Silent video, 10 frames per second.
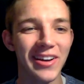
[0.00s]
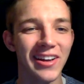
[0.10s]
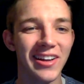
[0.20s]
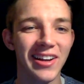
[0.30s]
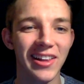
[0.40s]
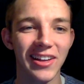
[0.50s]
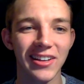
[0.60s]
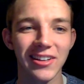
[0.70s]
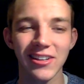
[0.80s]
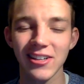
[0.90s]
but uh,
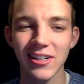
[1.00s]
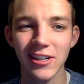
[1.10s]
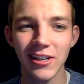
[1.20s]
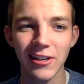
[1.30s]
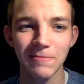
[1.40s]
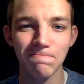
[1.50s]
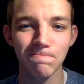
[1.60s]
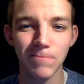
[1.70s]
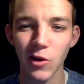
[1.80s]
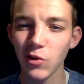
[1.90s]
like
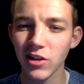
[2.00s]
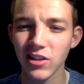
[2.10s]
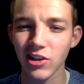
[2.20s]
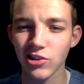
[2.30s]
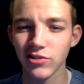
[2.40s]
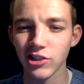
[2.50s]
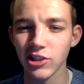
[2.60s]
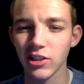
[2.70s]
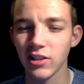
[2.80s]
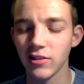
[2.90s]
what is
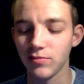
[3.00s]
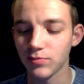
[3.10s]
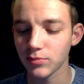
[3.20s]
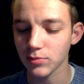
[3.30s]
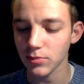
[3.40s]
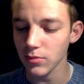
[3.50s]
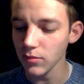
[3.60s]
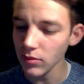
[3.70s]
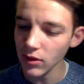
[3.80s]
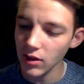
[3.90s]
extroversion
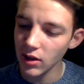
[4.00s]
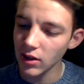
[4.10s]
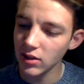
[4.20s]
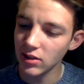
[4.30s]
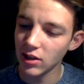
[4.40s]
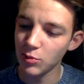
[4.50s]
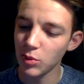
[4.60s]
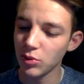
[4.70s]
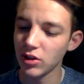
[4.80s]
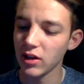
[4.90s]
and like a lot of
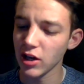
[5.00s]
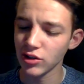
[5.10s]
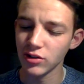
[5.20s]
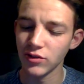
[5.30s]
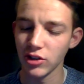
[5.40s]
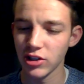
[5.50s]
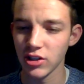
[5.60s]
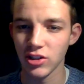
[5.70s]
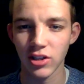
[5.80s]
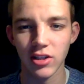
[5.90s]
people think extroversion
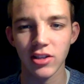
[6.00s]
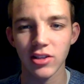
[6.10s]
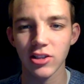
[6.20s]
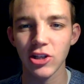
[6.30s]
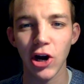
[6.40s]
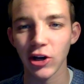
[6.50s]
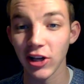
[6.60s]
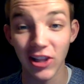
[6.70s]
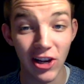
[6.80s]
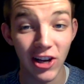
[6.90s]
is just talking a
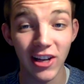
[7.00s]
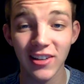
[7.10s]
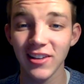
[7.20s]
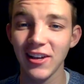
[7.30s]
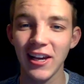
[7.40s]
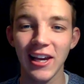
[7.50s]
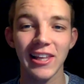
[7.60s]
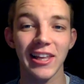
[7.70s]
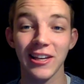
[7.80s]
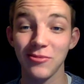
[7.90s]
lot
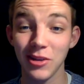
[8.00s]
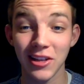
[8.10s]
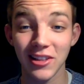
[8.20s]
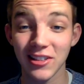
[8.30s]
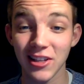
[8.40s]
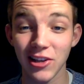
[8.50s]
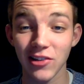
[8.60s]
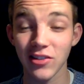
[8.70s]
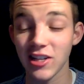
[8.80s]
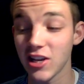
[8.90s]
like can be in the center of
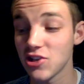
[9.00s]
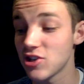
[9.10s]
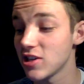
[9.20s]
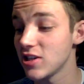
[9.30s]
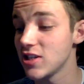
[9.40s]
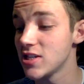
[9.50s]
attention